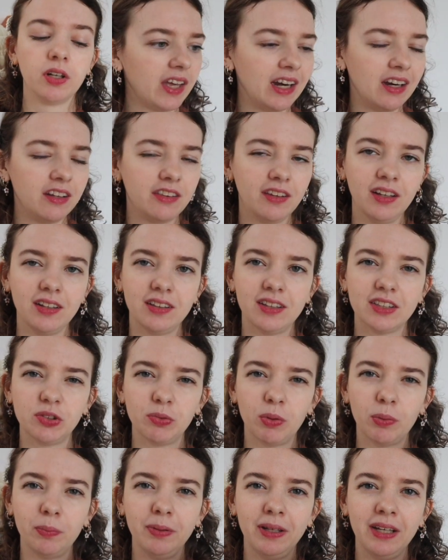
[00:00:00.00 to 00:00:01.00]
And I think this
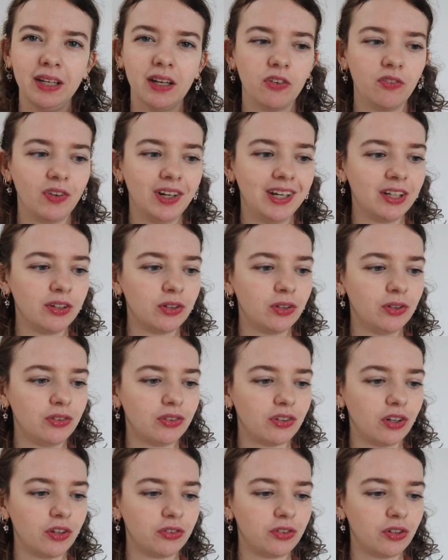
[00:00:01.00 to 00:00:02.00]
will be a really good
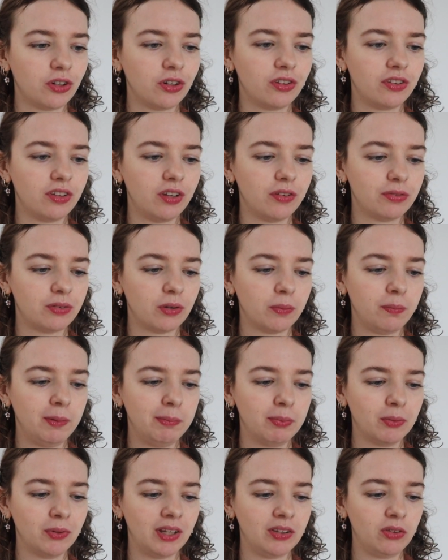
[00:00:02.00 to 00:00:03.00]
alternative for
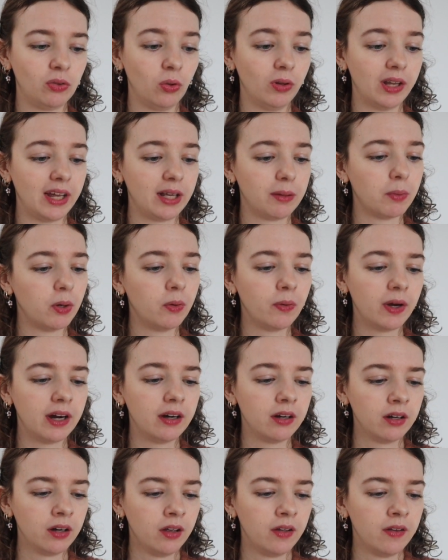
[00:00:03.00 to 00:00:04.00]
people that don't like
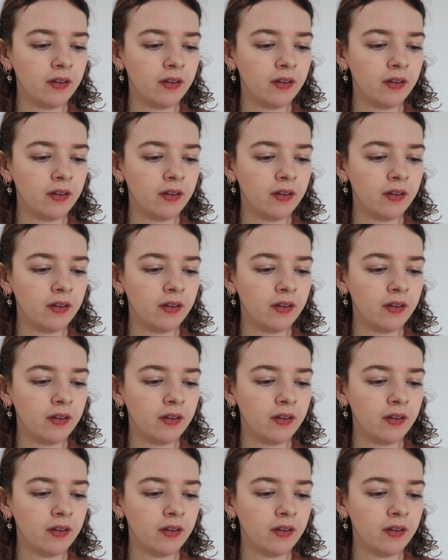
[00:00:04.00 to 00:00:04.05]
mohair.